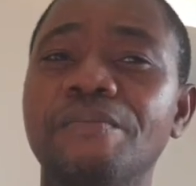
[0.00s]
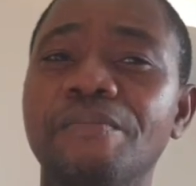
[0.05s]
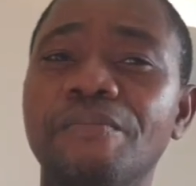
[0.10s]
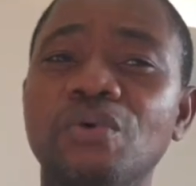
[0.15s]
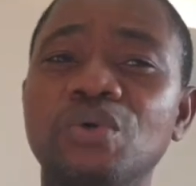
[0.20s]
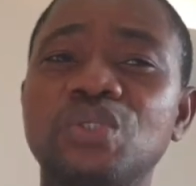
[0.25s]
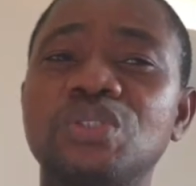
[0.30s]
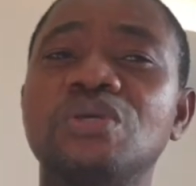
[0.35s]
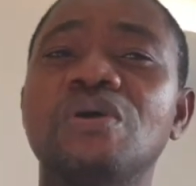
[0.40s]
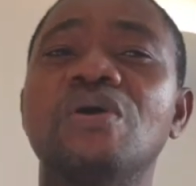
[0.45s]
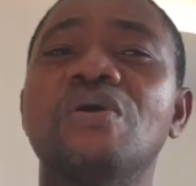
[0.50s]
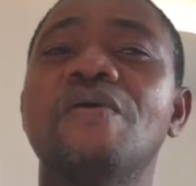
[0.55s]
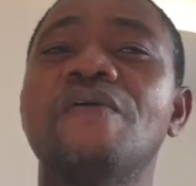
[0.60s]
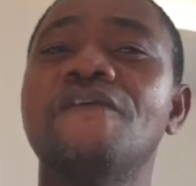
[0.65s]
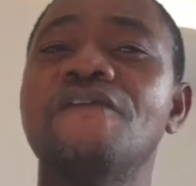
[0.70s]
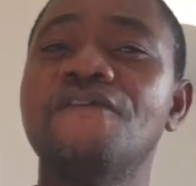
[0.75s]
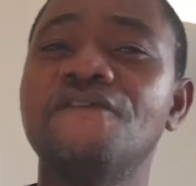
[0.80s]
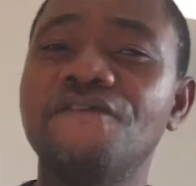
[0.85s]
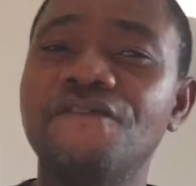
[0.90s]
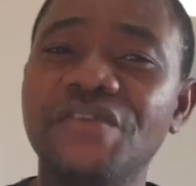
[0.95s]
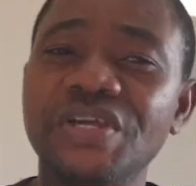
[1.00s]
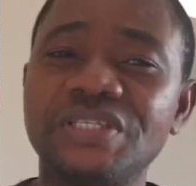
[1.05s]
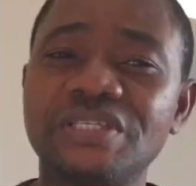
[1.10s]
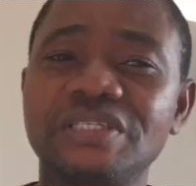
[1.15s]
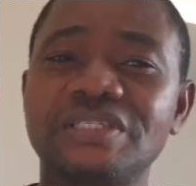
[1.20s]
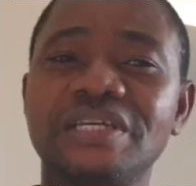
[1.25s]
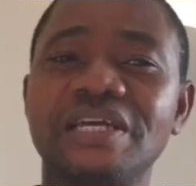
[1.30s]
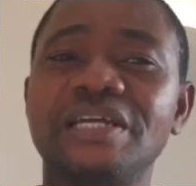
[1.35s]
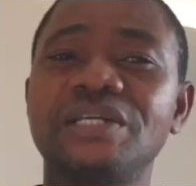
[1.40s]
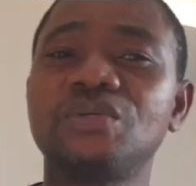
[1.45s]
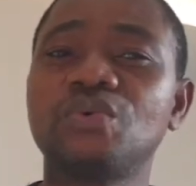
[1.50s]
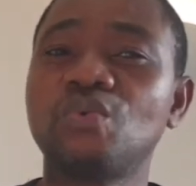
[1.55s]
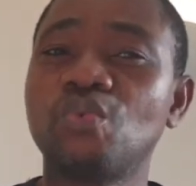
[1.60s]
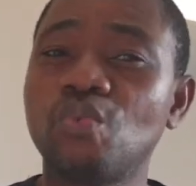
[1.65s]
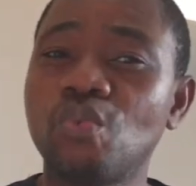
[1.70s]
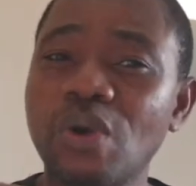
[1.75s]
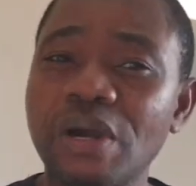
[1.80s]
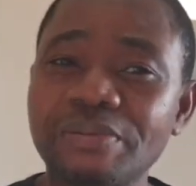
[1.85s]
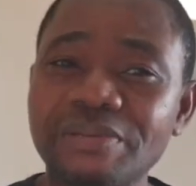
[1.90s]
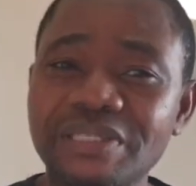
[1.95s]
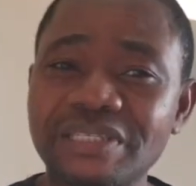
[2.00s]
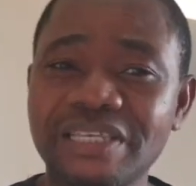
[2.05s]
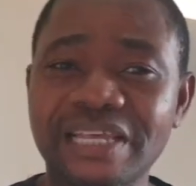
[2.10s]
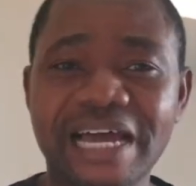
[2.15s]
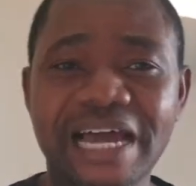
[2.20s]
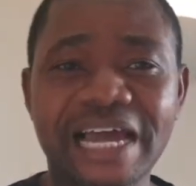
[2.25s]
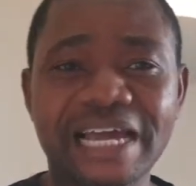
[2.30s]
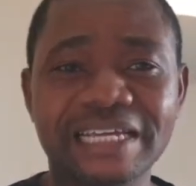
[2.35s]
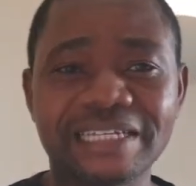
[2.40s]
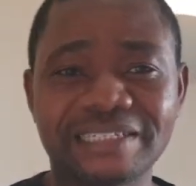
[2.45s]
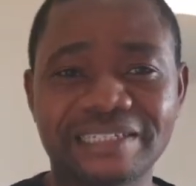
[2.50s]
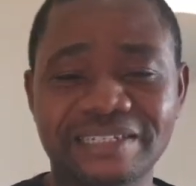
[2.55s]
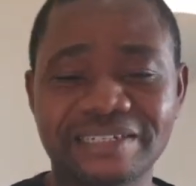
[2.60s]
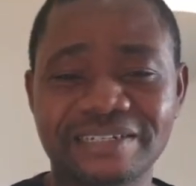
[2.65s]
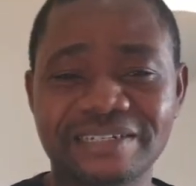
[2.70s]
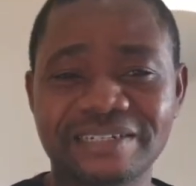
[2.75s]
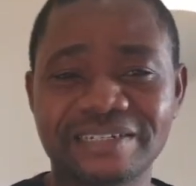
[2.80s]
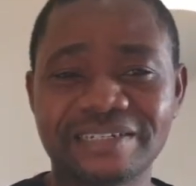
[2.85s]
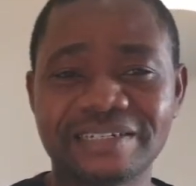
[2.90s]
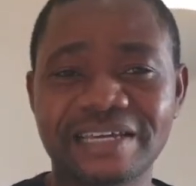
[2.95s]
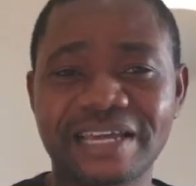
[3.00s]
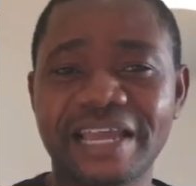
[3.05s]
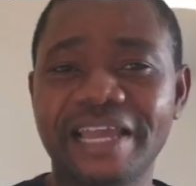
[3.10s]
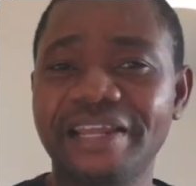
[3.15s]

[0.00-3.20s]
YouTube is the second largest,